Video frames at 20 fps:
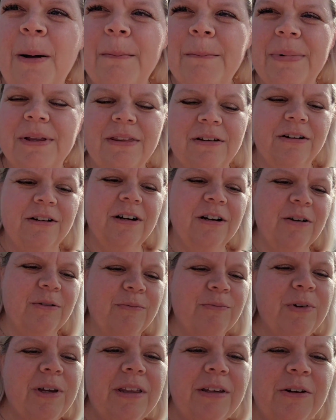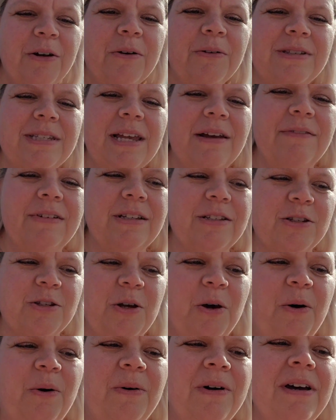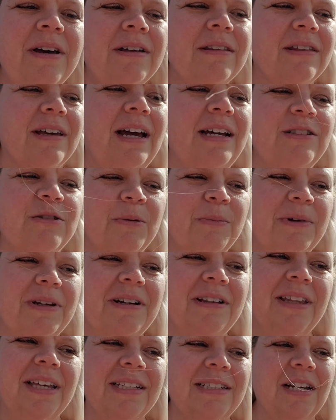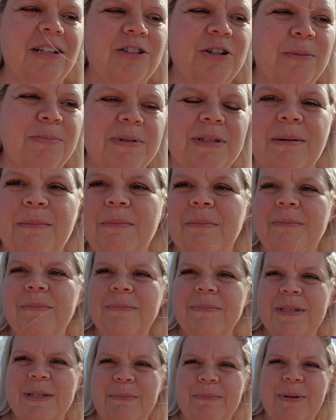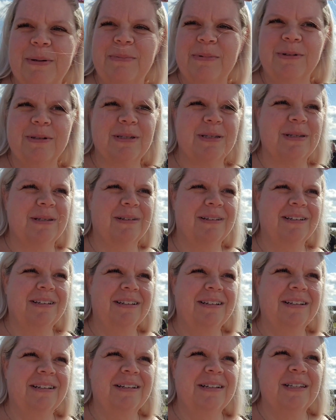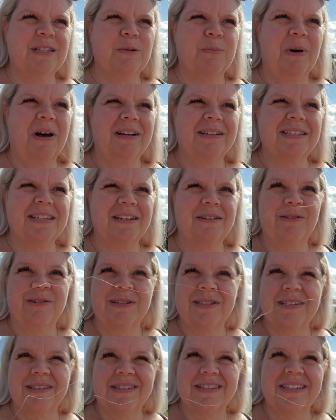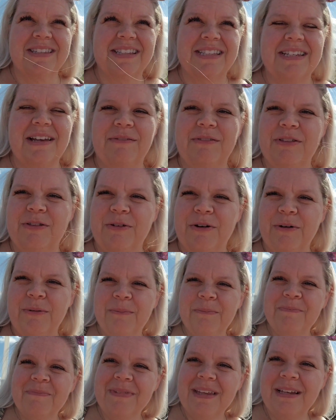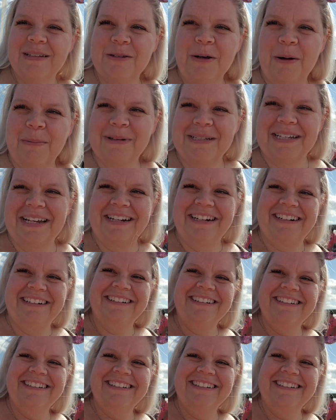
But there are really no 7, so the guy told me to like touch up some people's spots that you can still see the 7 through. So I'm excited.